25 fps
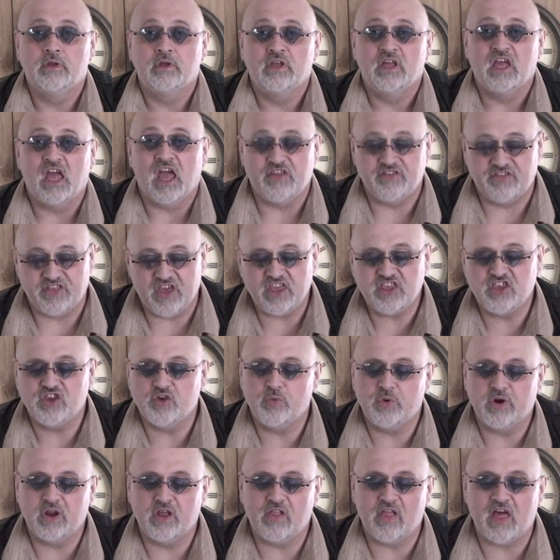And then you
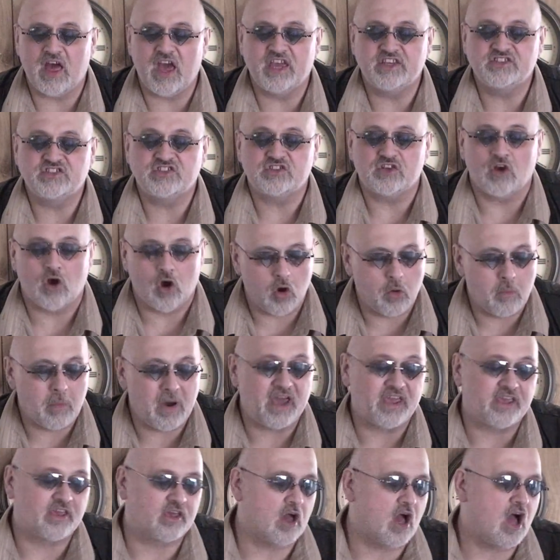realize, oh my
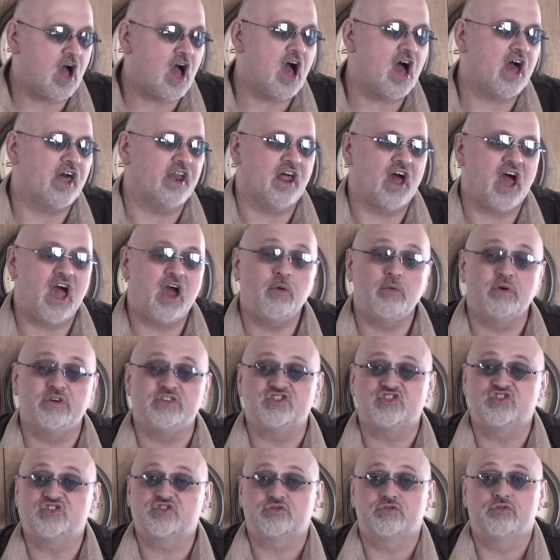God, I was
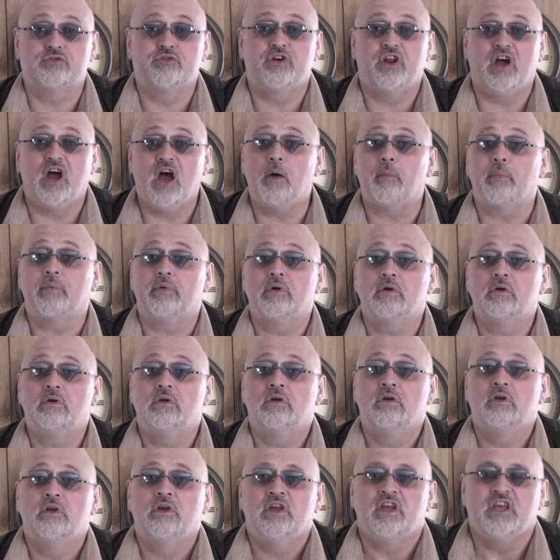screwed up.
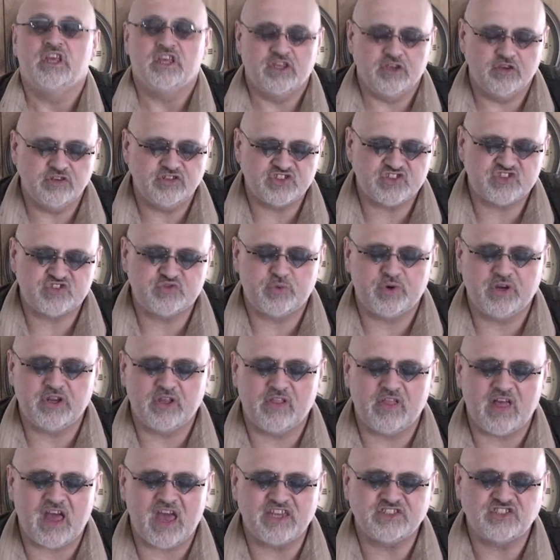You just
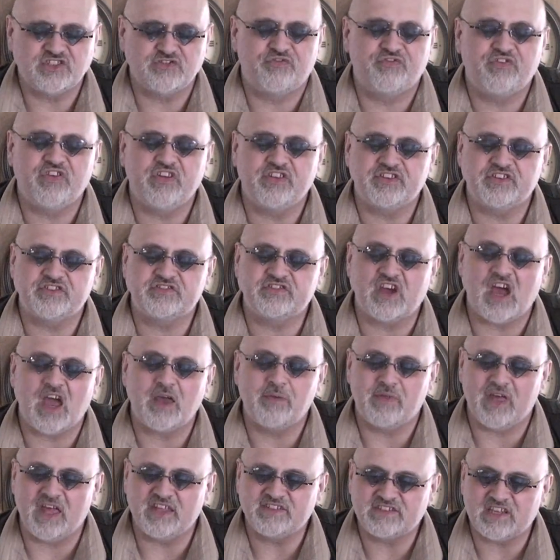realize, you feel the time,
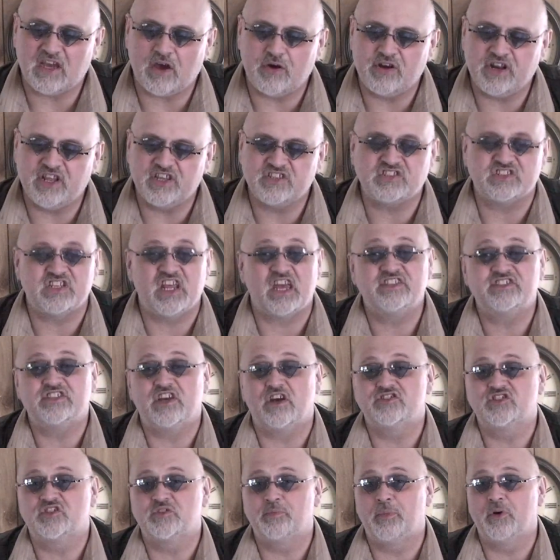that's how it is, and that's how
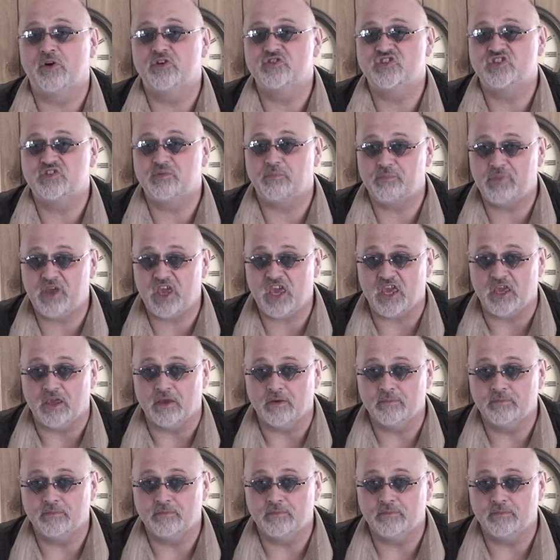it's supposed to be.